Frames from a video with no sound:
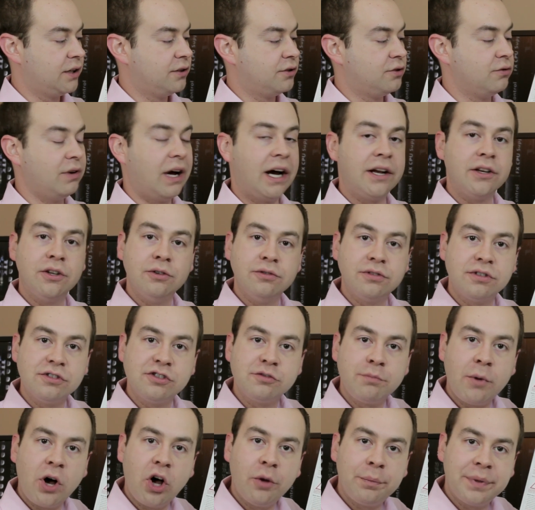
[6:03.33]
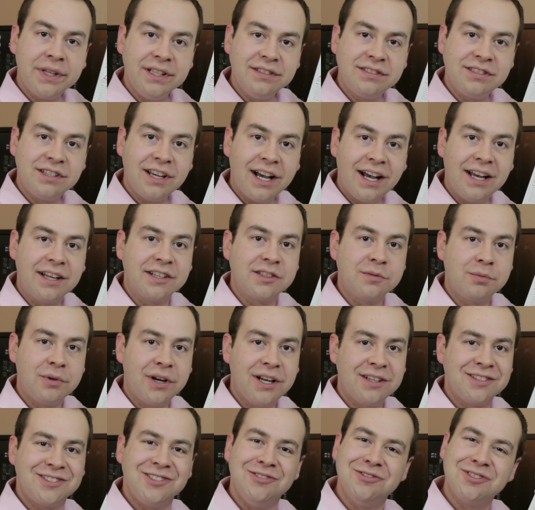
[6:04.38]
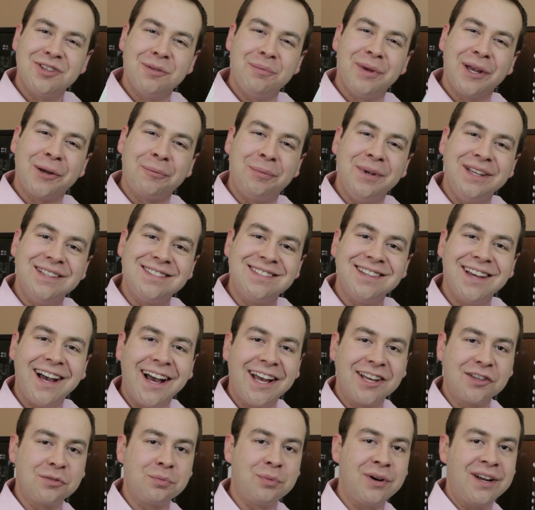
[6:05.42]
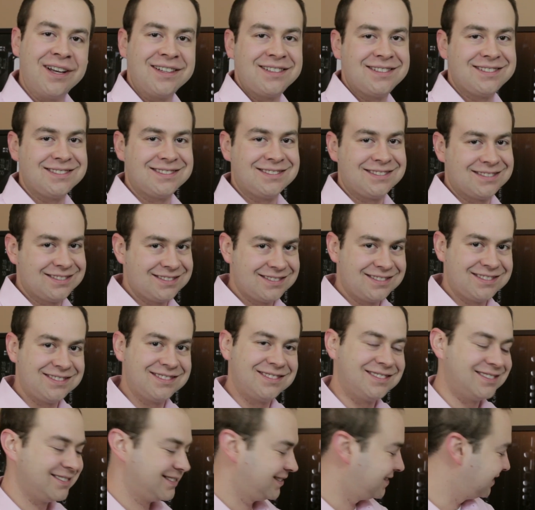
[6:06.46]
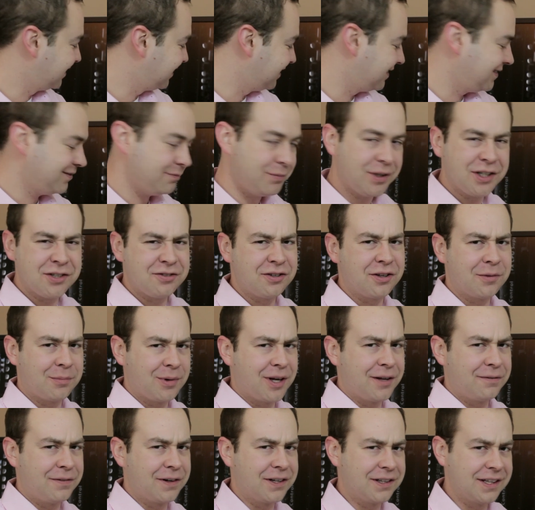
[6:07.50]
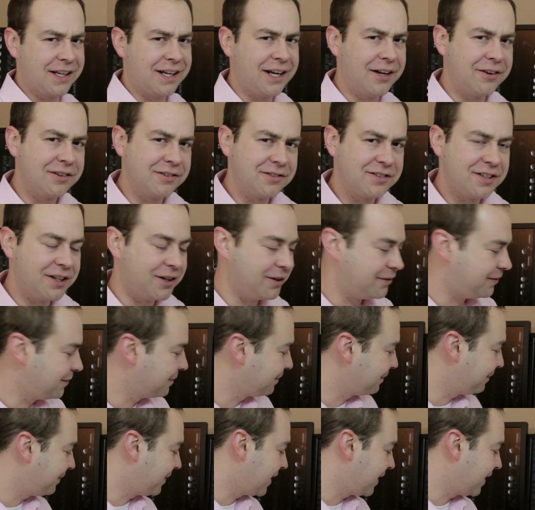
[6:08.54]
Do not use the small PCI Express. Use the big PCI Express. Pretty sure you could probably figure that out yourself.